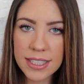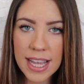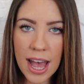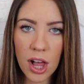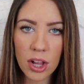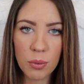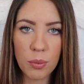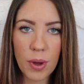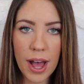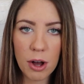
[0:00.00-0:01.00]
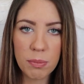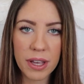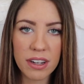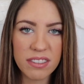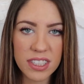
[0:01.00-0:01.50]
tell how
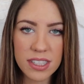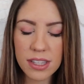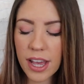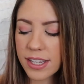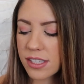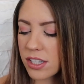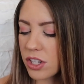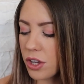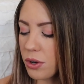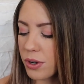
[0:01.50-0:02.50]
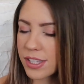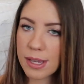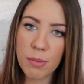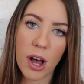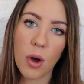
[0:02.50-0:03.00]
big of a slice to do because
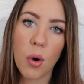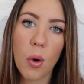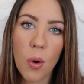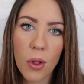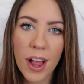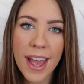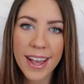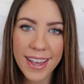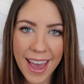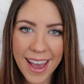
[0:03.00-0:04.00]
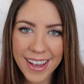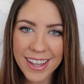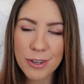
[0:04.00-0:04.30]
he bought a whole cake.